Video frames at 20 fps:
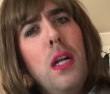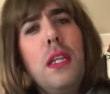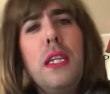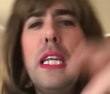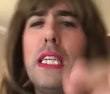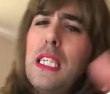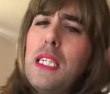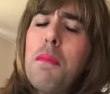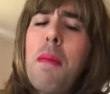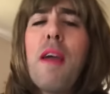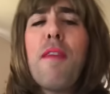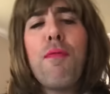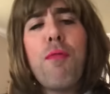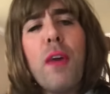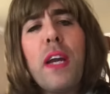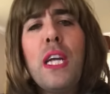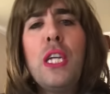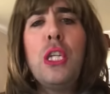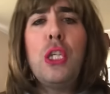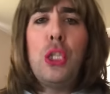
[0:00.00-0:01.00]
This is my
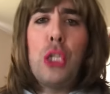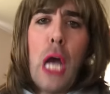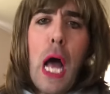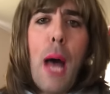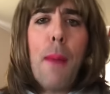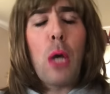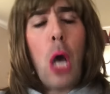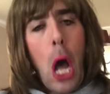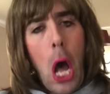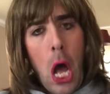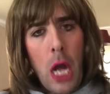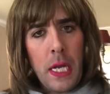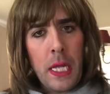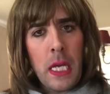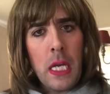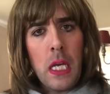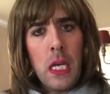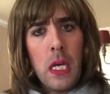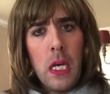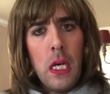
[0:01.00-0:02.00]
friggin' job,
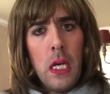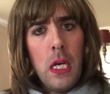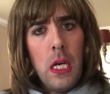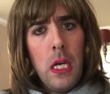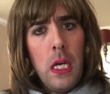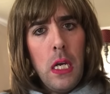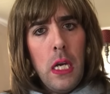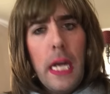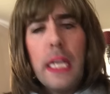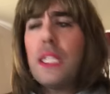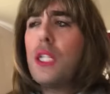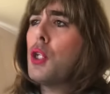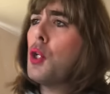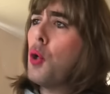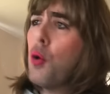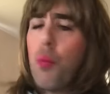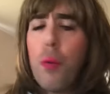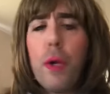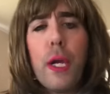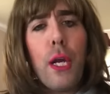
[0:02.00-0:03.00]
Connie. It's a
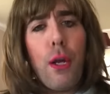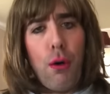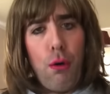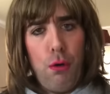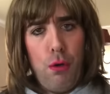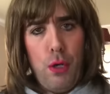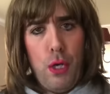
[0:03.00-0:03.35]
career,